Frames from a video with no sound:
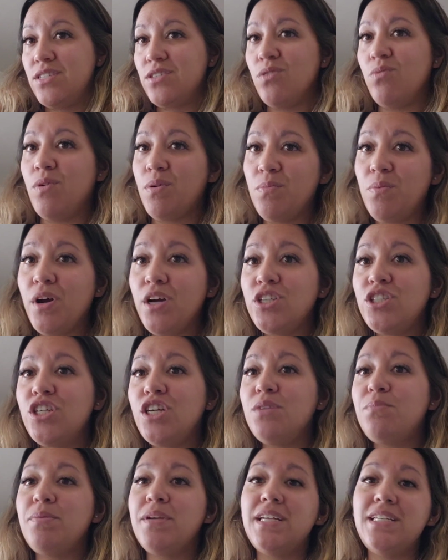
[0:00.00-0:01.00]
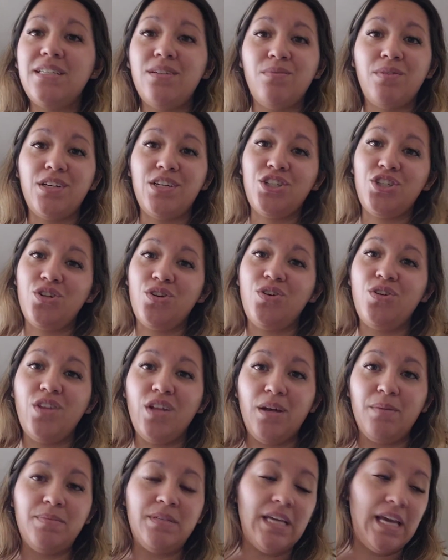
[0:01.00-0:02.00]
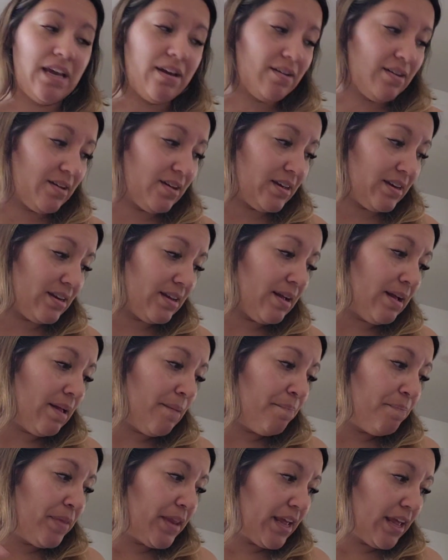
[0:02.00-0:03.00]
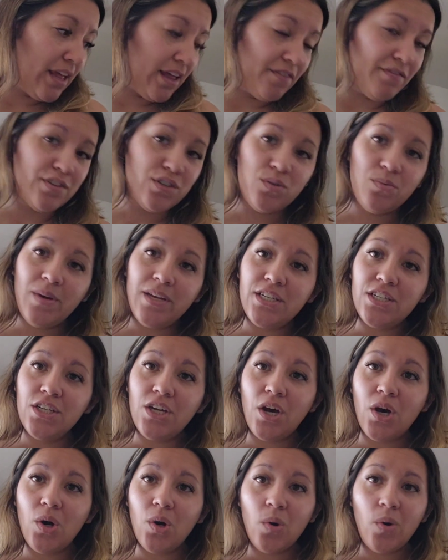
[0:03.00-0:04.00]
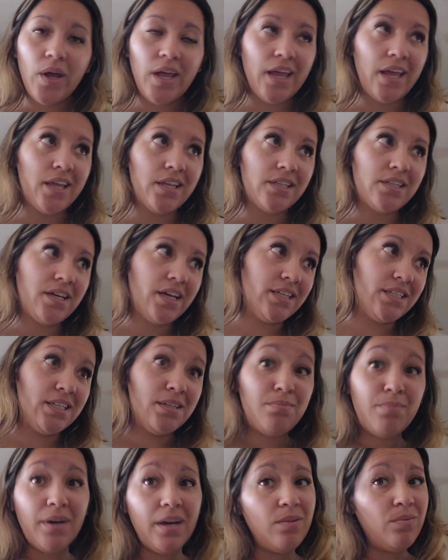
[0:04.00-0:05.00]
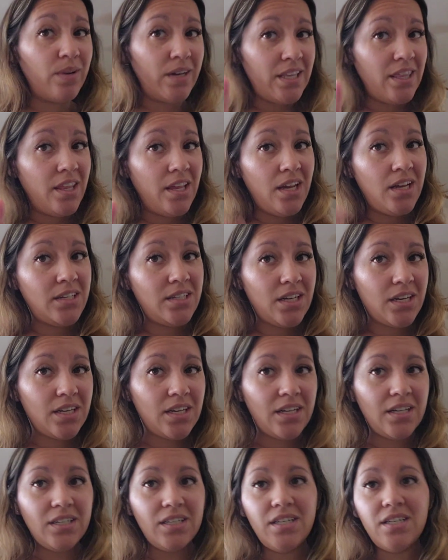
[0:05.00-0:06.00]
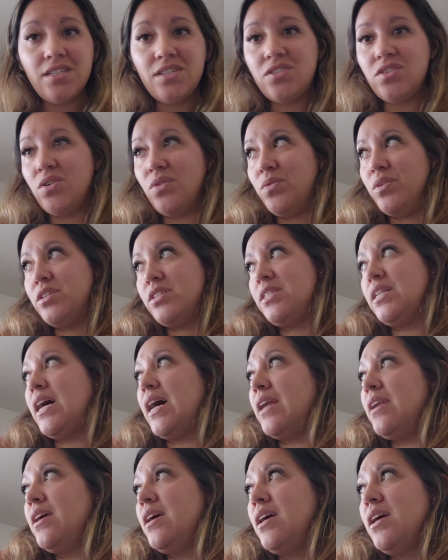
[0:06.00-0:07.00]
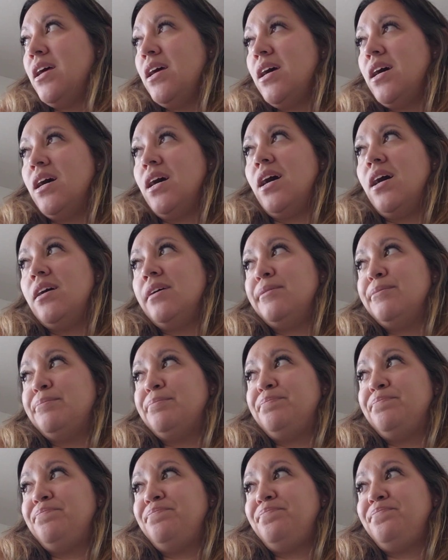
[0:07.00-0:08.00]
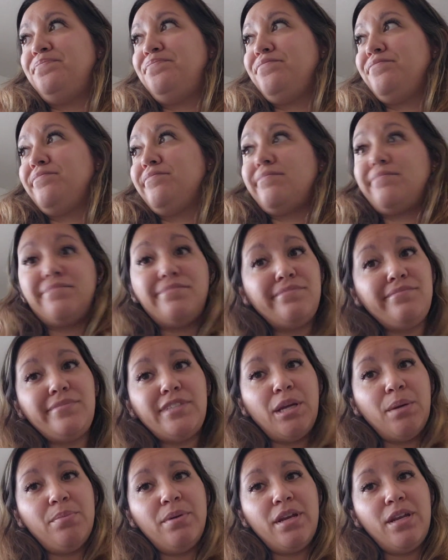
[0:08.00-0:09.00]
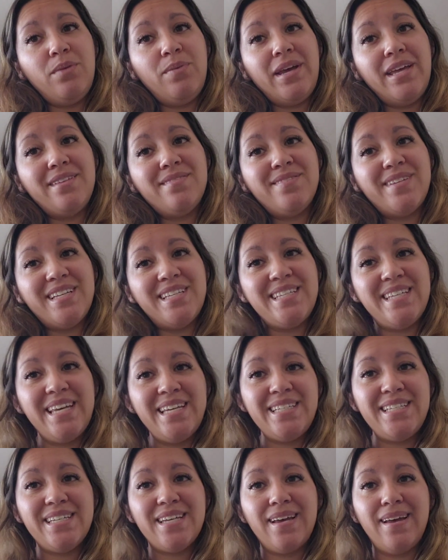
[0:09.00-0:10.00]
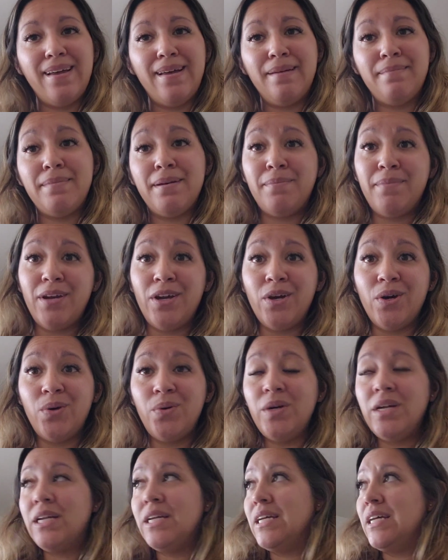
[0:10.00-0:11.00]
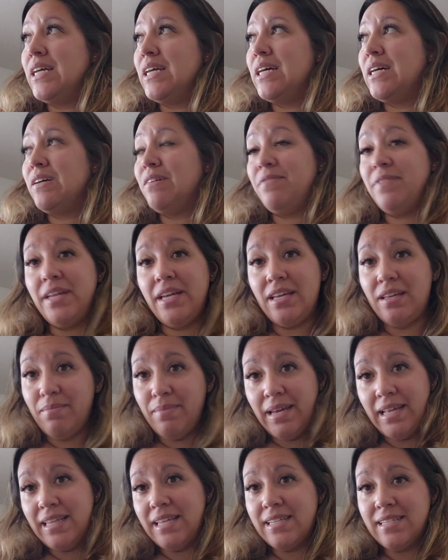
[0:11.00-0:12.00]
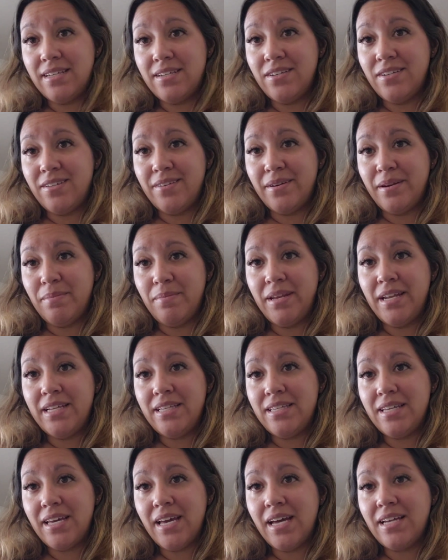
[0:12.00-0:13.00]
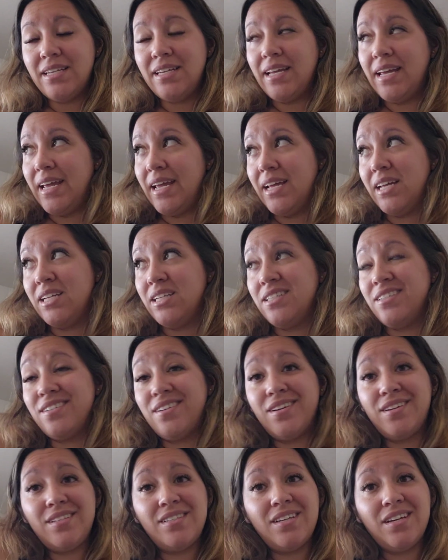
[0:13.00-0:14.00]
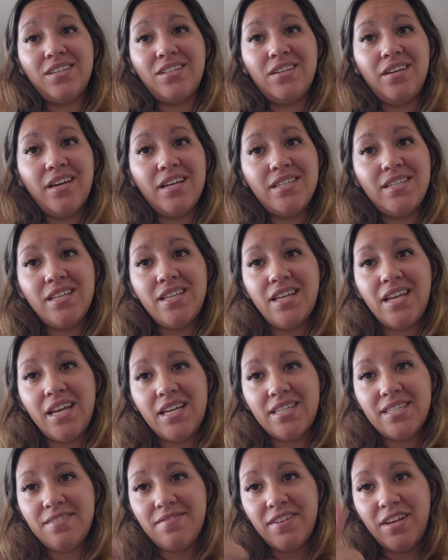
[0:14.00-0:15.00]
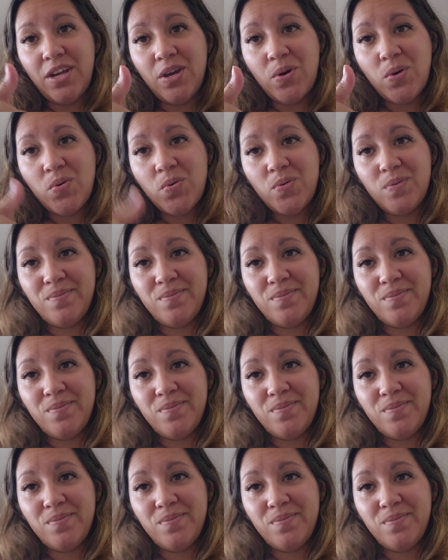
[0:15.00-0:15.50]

still one project, but I did want to show you the update on Heaven's Window, and I did buy one thing technically, so there's that. But anyway, that's it. I'm gonna go. Hopefully I can make this under 30 minutes again, and I'll talk to you guys in the next video.